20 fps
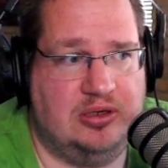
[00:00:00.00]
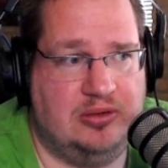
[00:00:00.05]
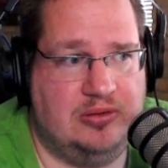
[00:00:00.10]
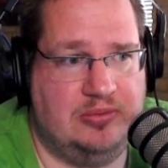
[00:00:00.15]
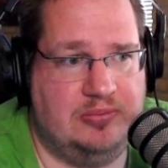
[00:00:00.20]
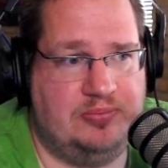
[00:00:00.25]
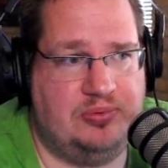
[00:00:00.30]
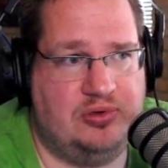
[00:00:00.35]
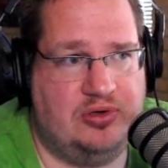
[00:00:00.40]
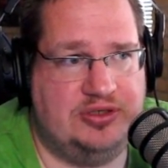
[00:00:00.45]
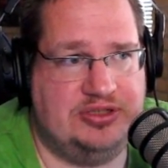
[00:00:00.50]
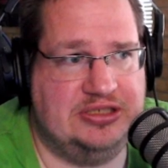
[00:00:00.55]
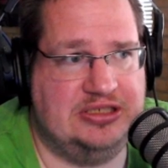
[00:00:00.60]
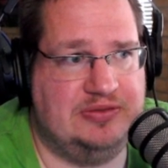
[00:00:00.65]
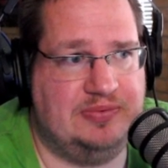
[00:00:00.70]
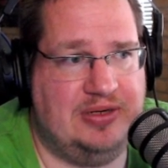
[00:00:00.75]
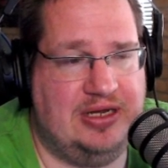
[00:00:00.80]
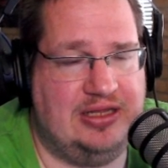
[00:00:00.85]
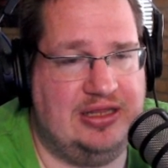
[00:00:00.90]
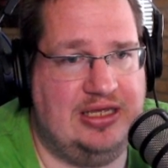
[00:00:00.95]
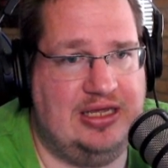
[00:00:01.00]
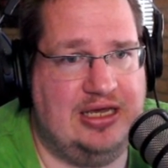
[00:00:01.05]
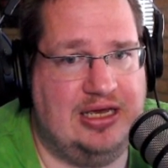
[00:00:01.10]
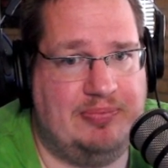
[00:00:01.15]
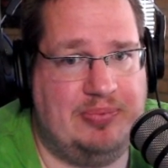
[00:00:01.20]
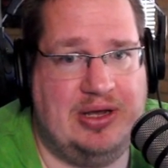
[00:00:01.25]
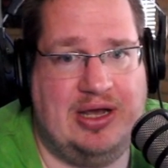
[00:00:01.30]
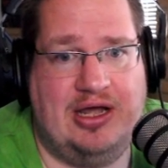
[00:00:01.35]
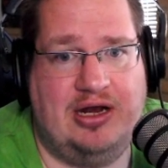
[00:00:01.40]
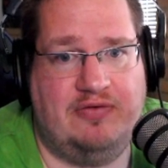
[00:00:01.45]
Uh, projects where they are
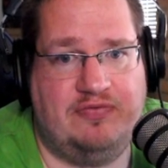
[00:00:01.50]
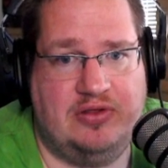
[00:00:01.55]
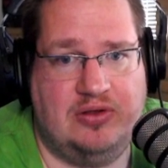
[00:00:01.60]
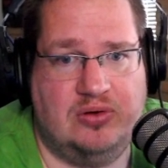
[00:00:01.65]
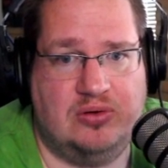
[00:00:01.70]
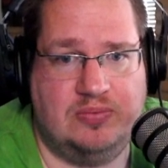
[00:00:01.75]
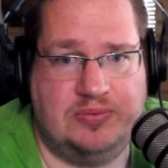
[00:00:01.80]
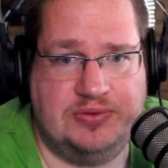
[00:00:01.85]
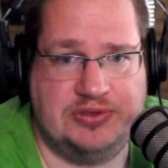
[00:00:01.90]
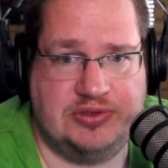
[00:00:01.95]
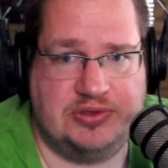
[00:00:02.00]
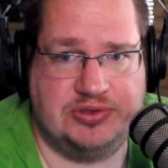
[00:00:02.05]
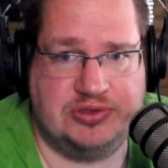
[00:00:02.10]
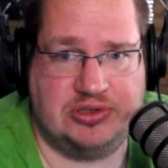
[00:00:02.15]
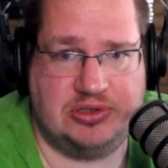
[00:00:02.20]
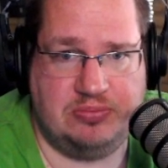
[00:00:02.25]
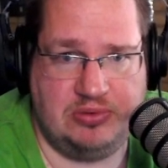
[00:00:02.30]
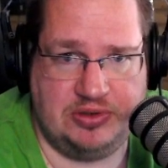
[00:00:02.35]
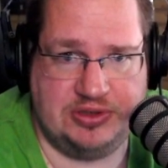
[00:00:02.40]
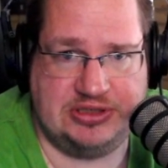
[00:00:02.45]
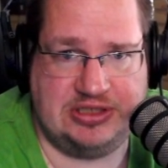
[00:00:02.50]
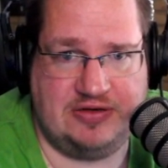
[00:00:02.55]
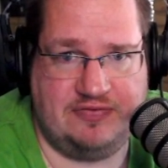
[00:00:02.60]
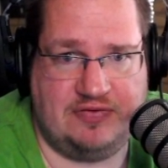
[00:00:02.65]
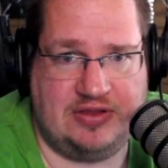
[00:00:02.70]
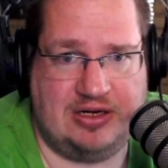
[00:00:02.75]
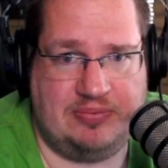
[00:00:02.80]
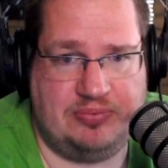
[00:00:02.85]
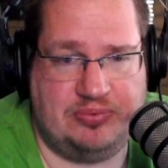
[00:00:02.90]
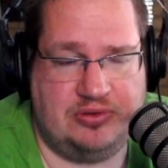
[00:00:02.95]
part of the open source community for
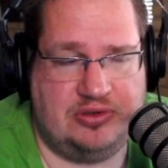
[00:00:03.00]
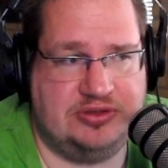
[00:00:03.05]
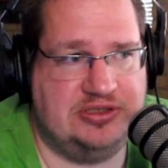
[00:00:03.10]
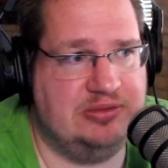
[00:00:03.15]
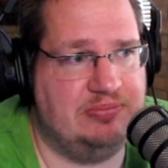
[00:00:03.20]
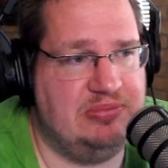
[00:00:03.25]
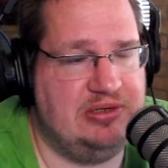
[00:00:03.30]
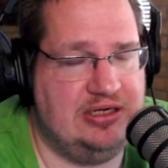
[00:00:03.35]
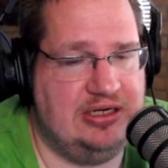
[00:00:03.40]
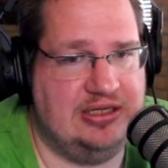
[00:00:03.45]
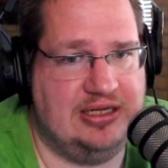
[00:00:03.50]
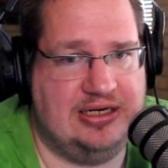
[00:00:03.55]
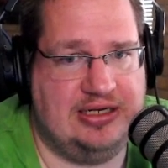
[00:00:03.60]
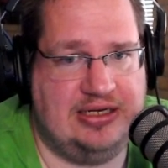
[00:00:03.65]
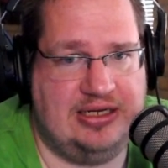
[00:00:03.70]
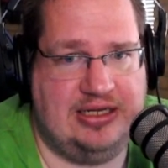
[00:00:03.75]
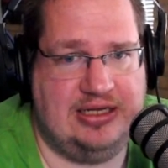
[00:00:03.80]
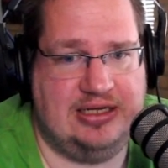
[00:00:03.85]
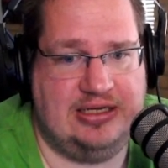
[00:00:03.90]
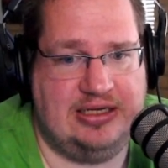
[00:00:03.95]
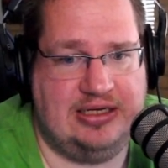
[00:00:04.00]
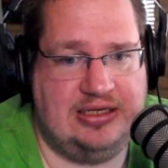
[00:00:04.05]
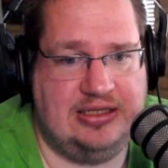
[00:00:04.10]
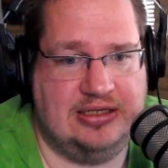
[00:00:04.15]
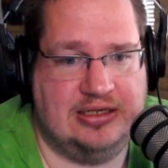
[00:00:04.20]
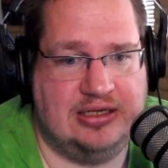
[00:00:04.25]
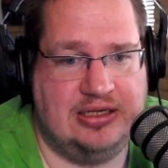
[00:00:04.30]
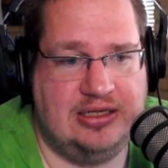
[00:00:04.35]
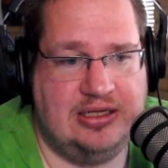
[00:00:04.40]
that project, meaning that they are either